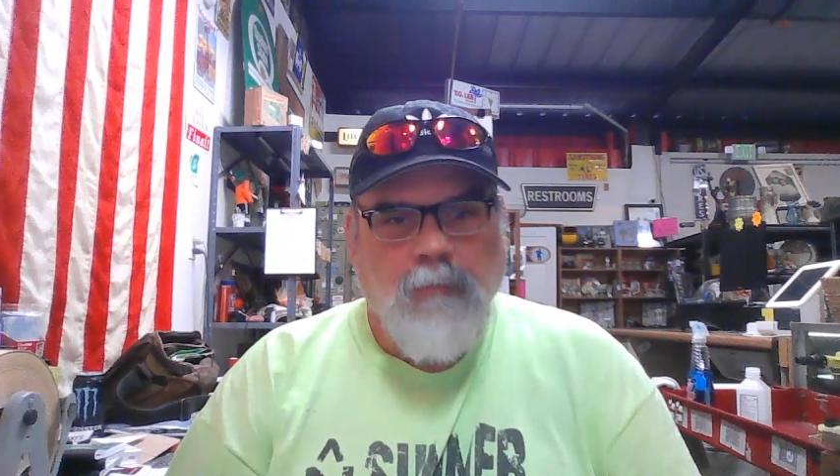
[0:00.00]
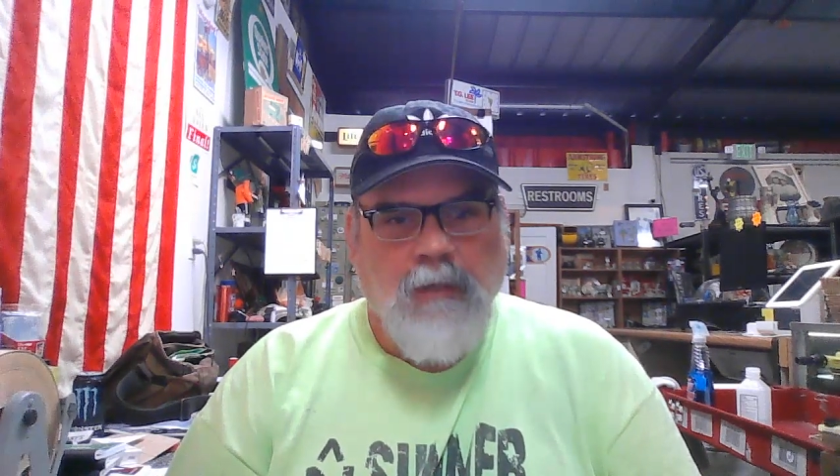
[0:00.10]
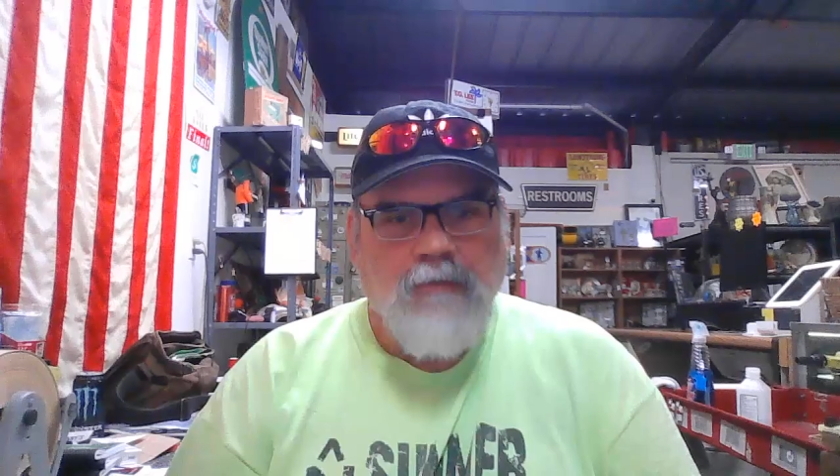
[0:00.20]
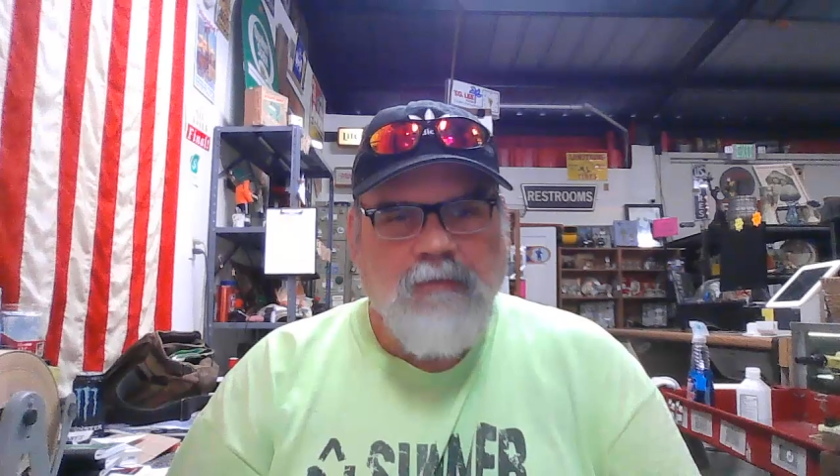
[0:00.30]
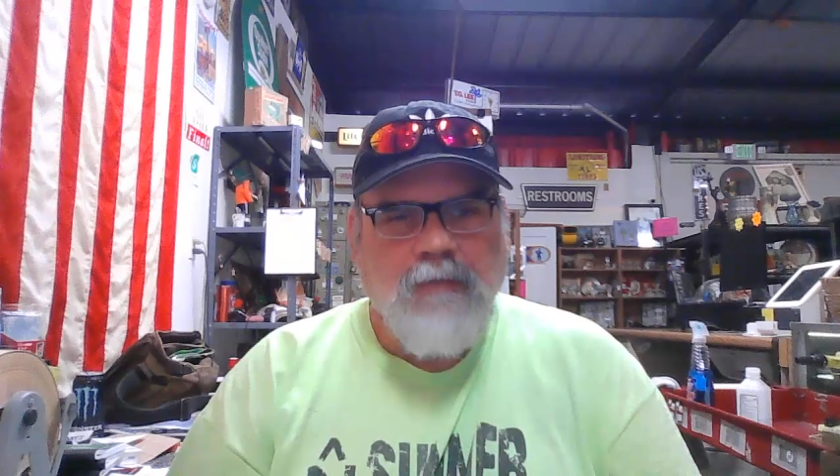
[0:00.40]

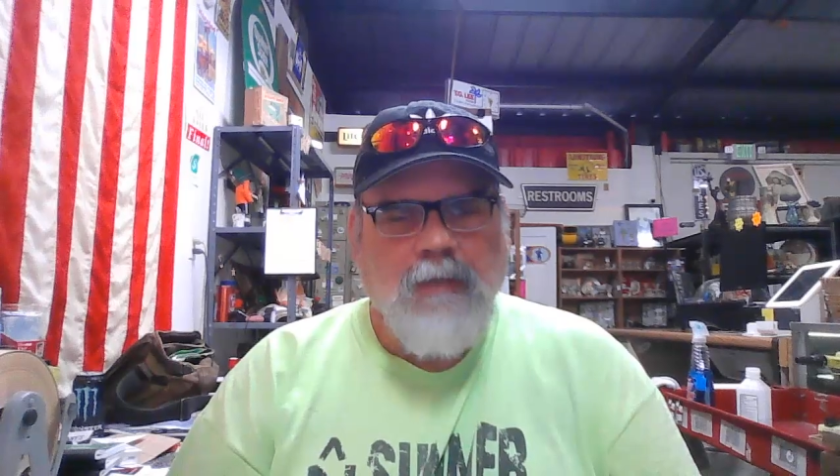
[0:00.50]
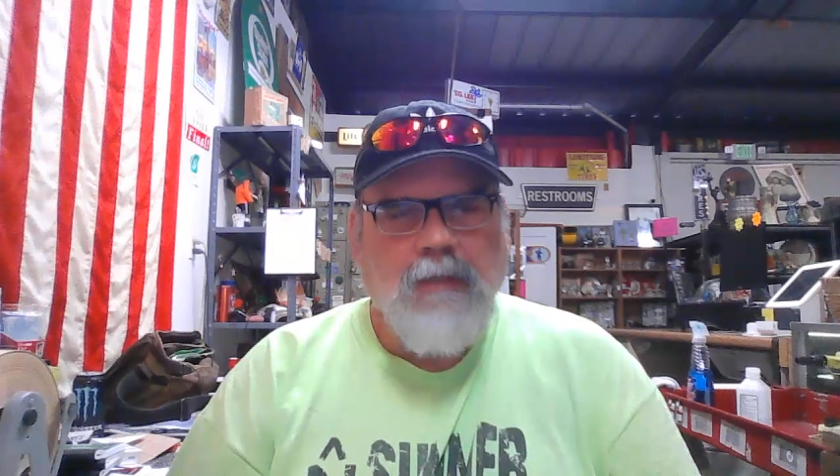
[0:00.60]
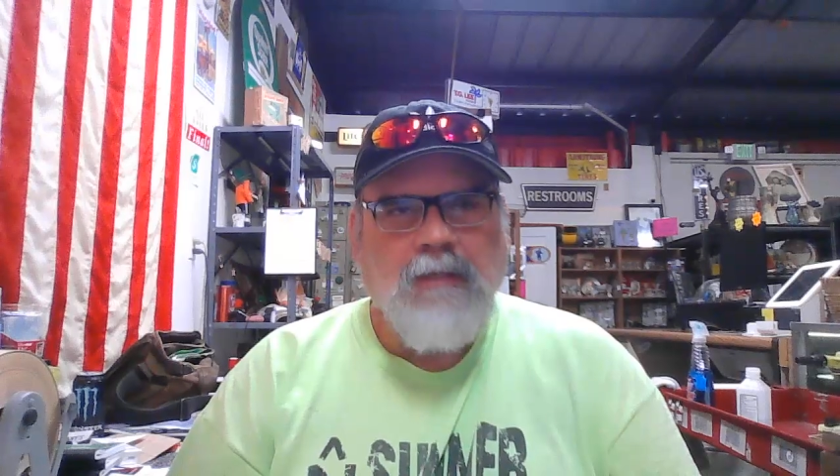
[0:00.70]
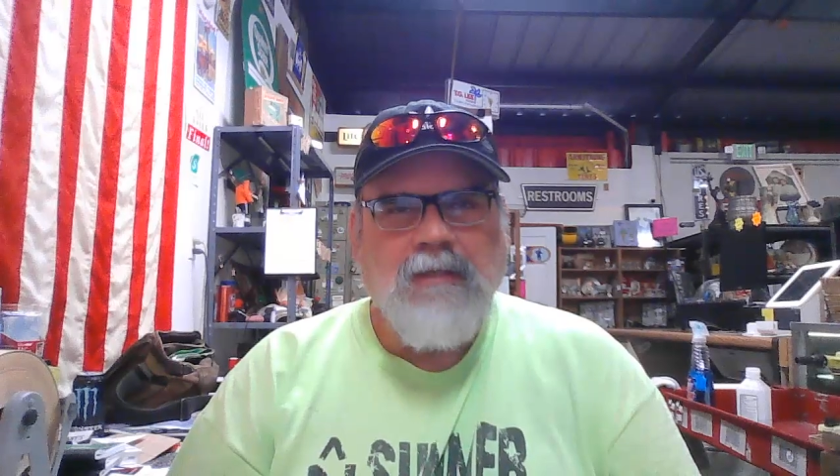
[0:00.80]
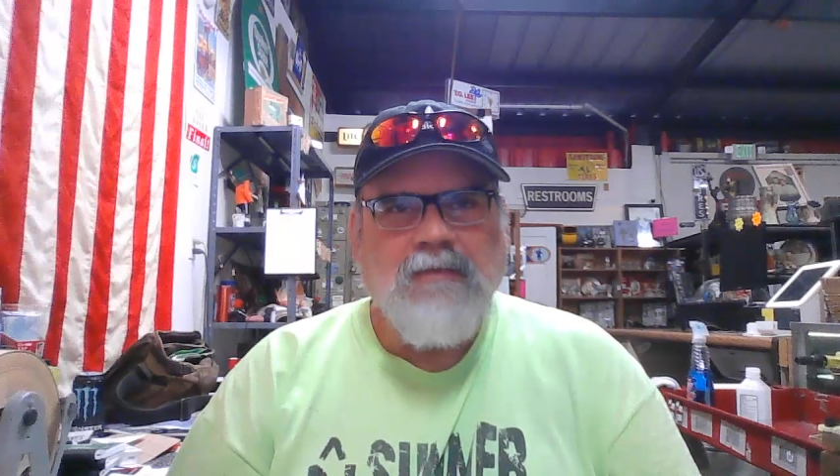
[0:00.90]
much at the
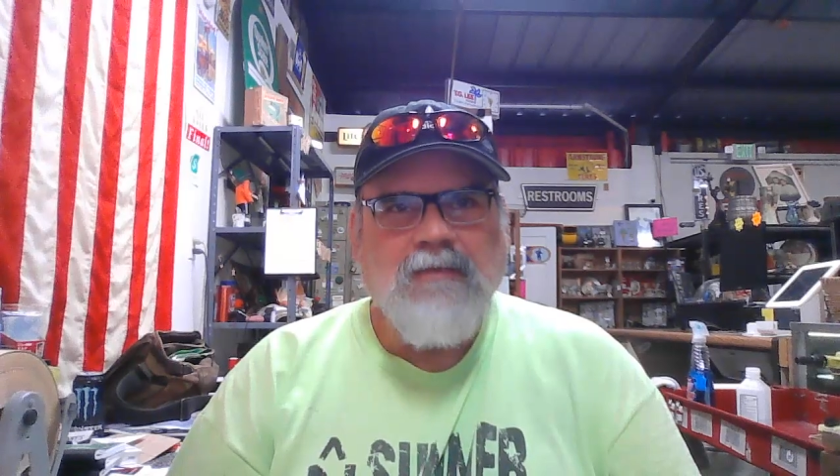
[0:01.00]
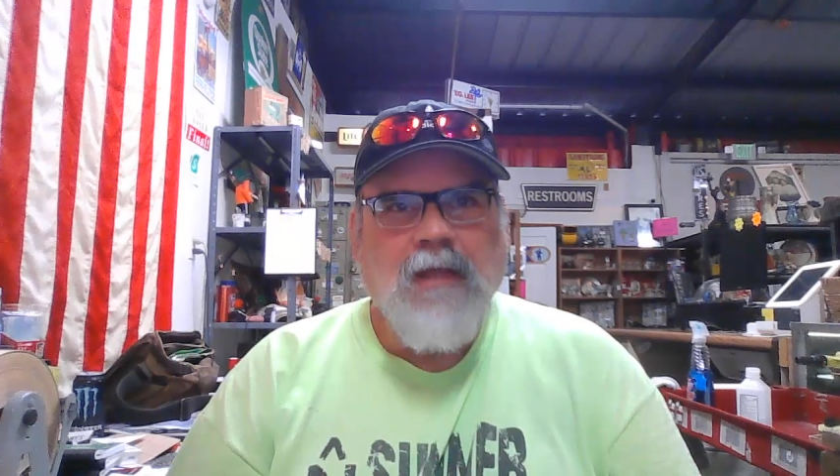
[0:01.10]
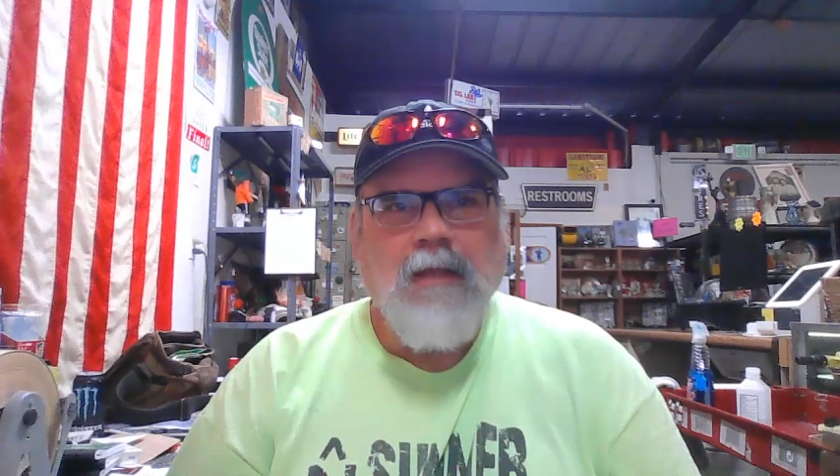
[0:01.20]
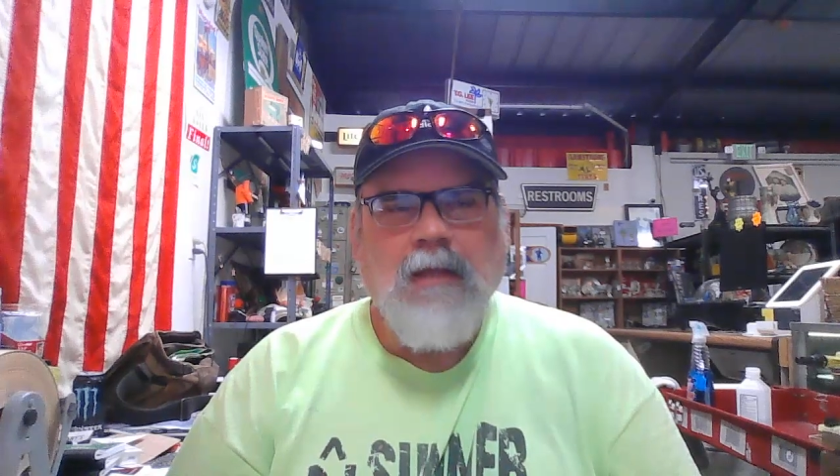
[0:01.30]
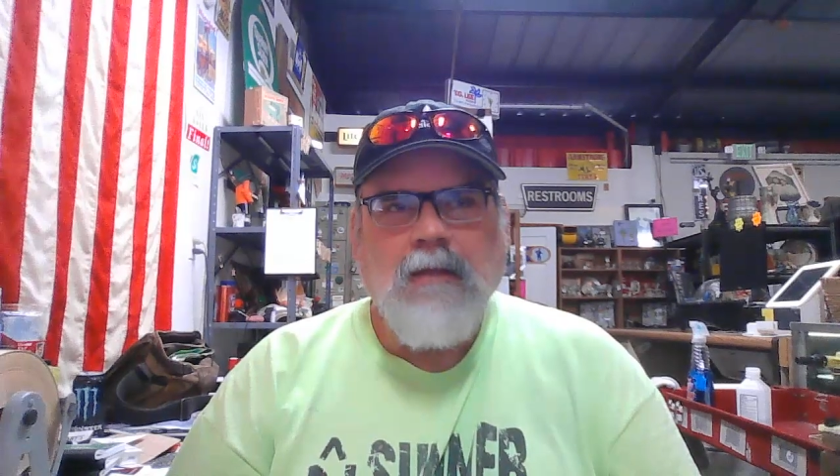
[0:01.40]
end of the
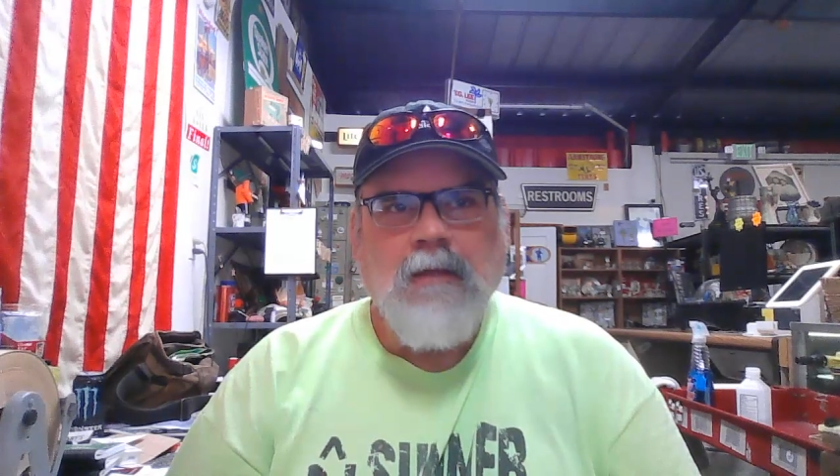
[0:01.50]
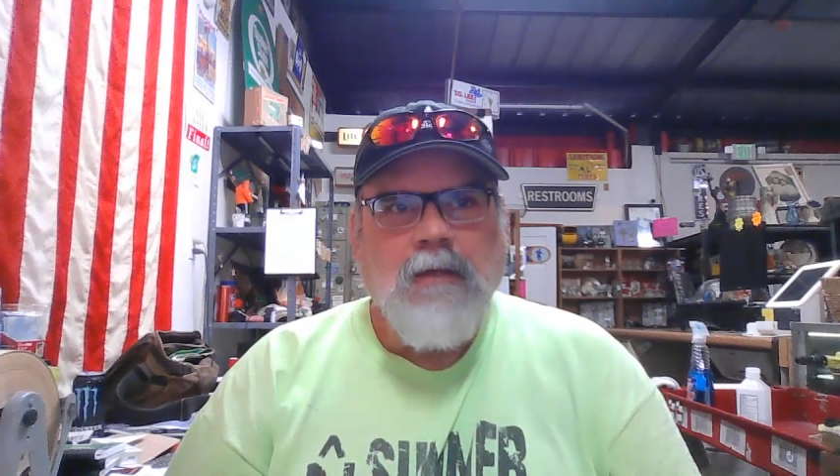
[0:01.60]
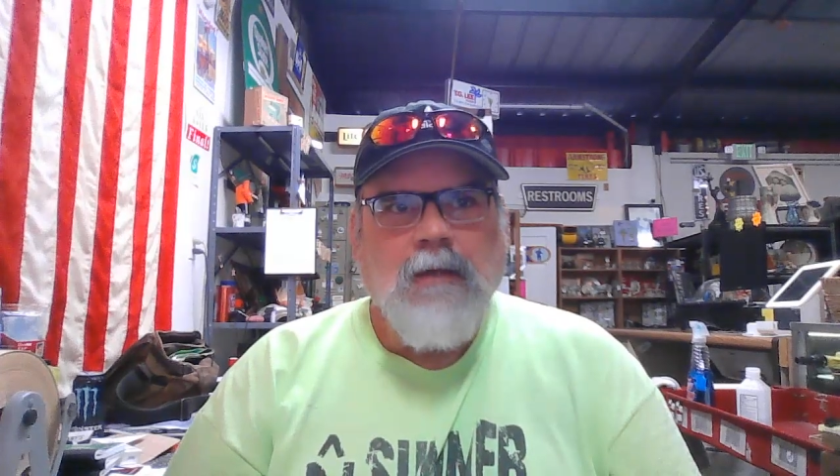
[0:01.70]
day.